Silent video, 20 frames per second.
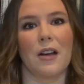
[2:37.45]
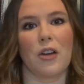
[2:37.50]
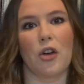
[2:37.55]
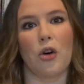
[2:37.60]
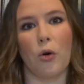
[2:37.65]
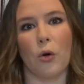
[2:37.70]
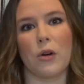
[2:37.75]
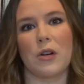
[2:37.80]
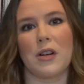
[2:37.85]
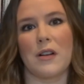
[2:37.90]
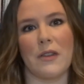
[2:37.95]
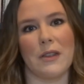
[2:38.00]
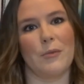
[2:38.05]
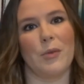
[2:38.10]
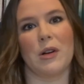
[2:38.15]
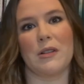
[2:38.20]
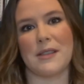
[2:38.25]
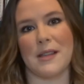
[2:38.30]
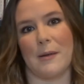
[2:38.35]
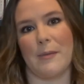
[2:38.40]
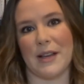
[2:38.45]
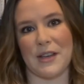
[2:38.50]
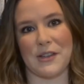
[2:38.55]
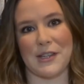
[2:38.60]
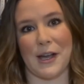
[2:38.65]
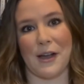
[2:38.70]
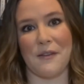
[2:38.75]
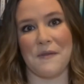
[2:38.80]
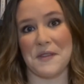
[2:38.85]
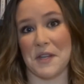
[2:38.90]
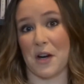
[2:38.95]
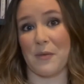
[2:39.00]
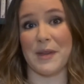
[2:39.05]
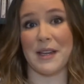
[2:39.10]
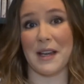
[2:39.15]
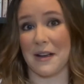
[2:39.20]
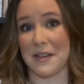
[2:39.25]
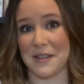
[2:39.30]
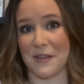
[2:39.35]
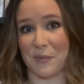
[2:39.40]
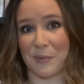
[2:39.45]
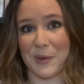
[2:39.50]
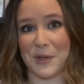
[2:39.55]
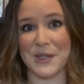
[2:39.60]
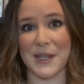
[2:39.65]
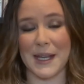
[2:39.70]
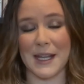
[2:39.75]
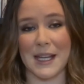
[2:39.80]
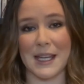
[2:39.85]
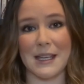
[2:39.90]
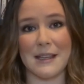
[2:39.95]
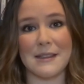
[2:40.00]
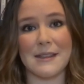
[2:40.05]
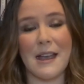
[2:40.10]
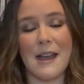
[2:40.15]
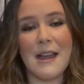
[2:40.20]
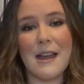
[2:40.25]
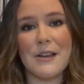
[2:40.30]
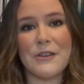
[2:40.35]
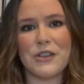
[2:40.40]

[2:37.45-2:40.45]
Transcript: a quarter of the books on my shelves are because of Mercedes.